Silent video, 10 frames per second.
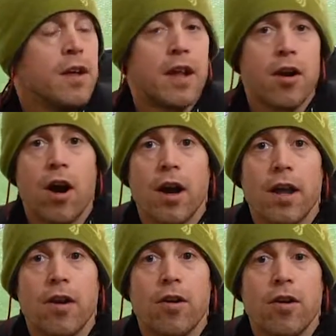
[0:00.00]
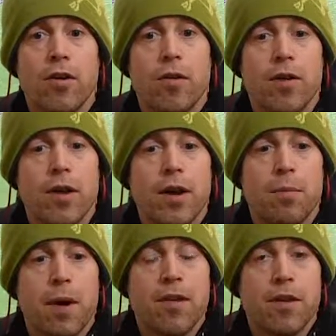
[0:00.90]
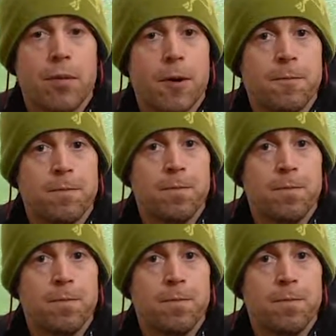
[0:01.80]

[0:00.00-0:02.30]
like hockey or basketball.